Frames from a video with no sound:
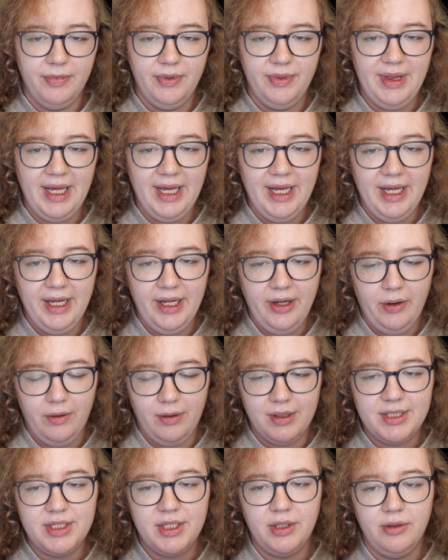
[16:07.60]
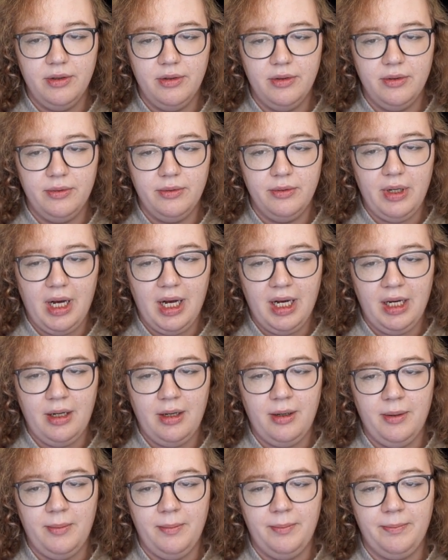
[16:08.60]
they also
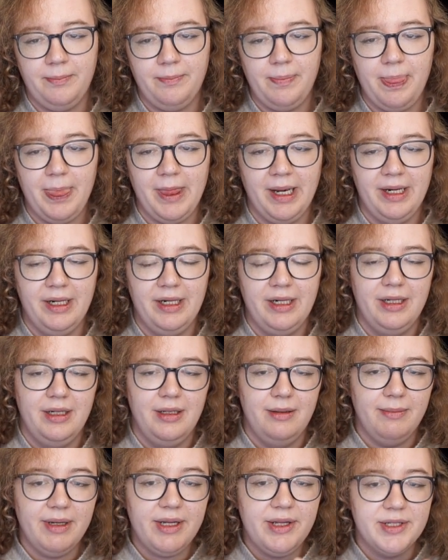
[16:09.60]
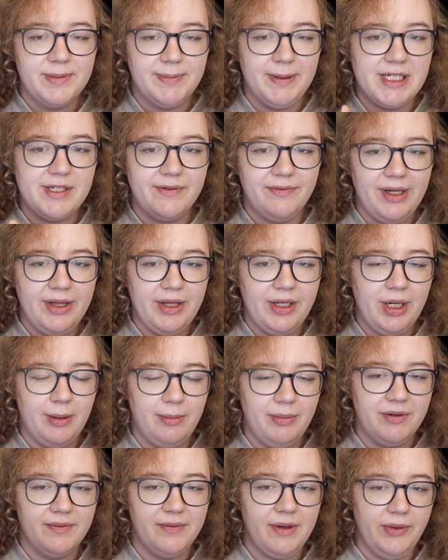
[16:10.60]
make you specify the
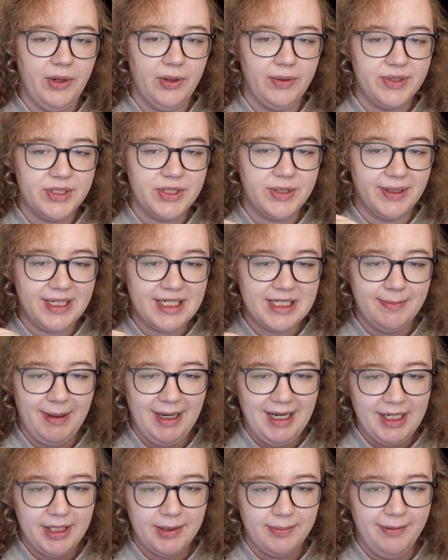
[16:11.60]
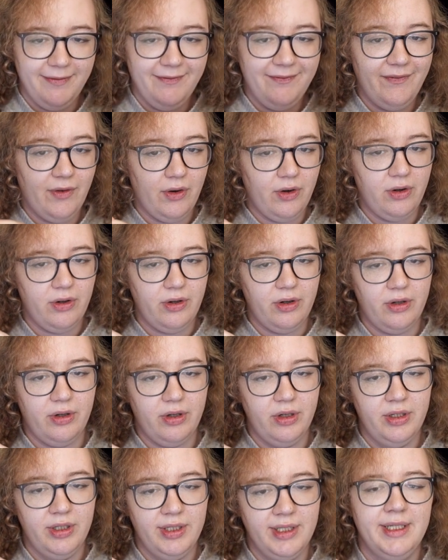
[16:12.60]
number of nodes to expect
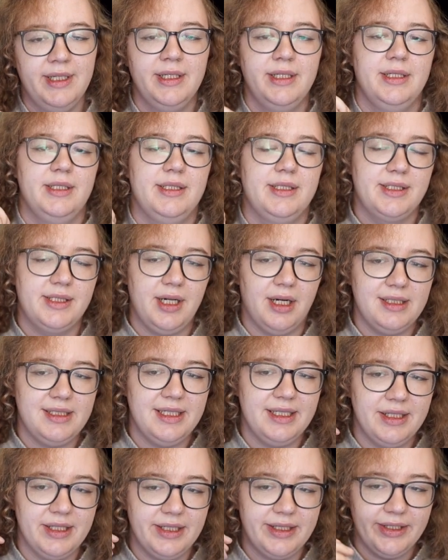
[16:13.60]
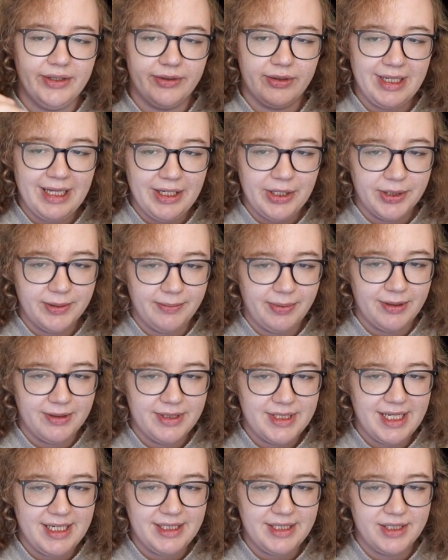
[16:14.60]
before starting the leader election
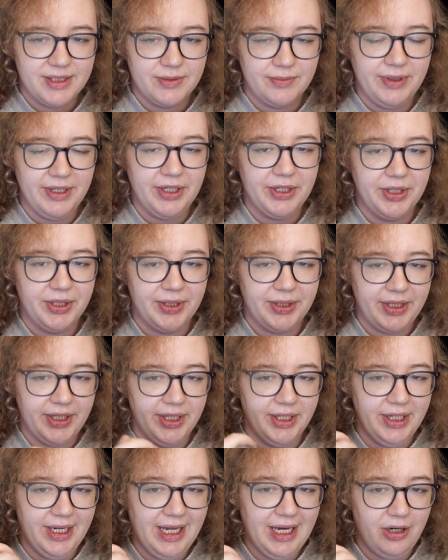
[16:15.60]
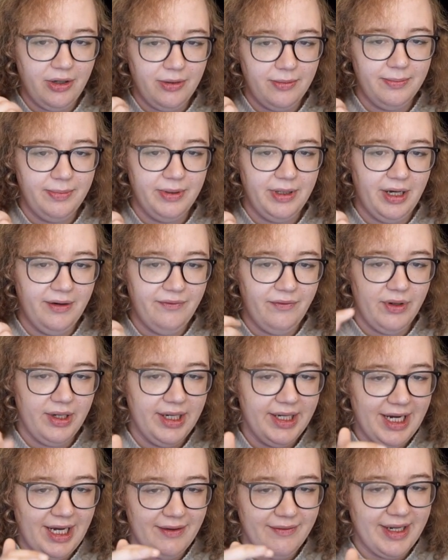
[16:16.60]
process, which can help
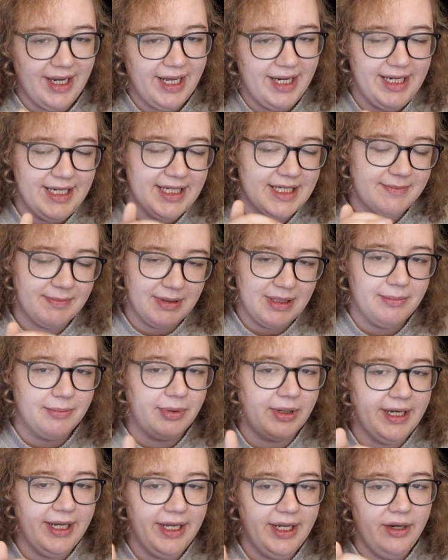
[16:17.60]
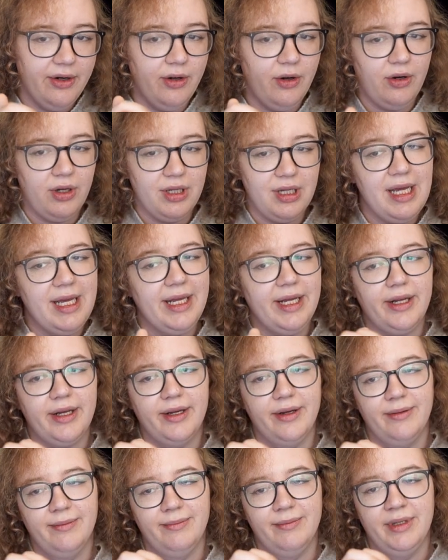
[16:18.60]
avoid having any split brain or like
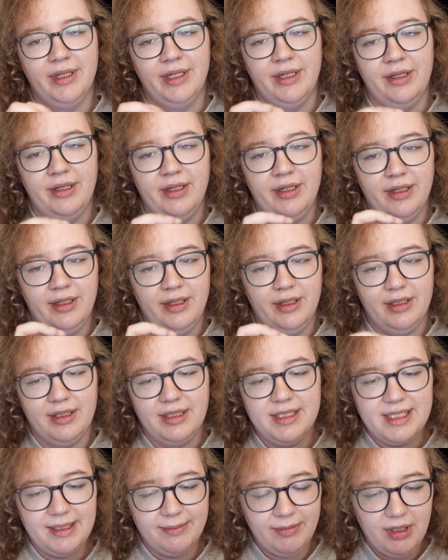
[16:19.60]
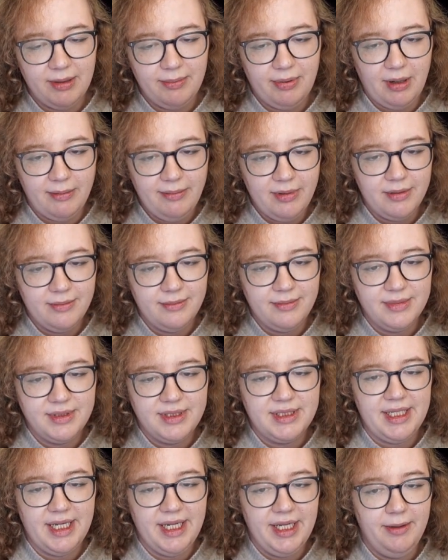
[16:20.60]
similar
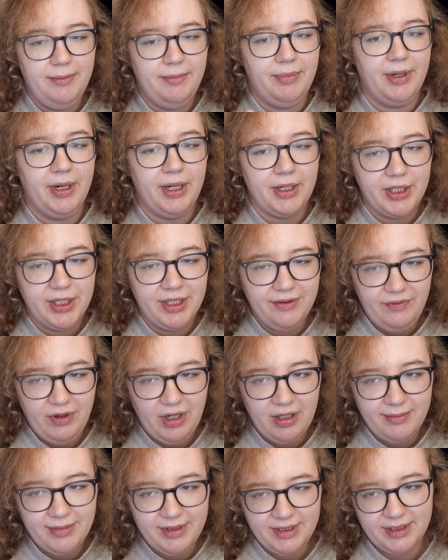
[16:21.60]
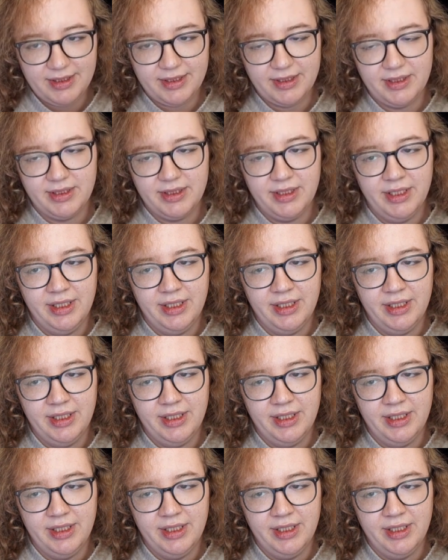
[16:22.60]
problems in production environments.